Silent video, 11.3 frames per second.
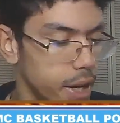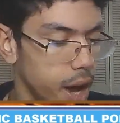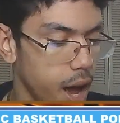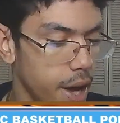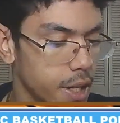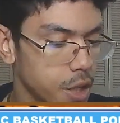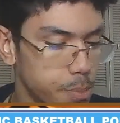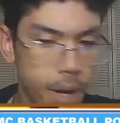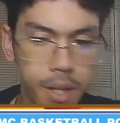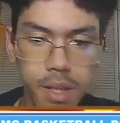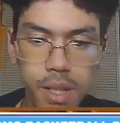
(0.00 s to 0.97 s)
I
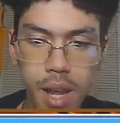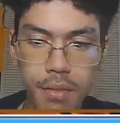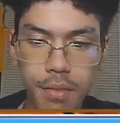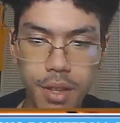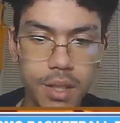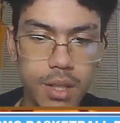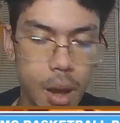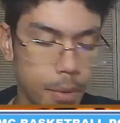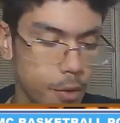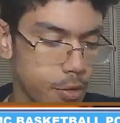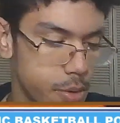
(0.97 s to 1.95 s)
expect a lot of things
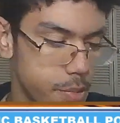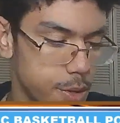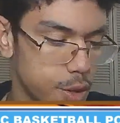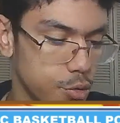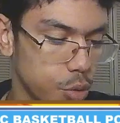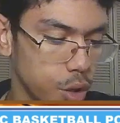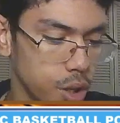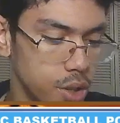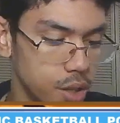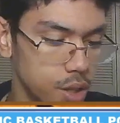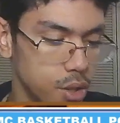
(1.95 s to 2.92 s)
coming from him in this rookie
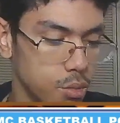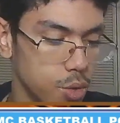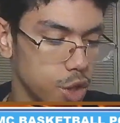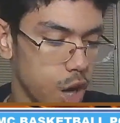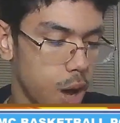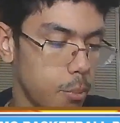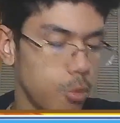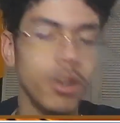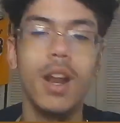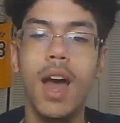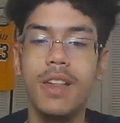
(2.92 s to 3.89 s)
season with Ja Morant.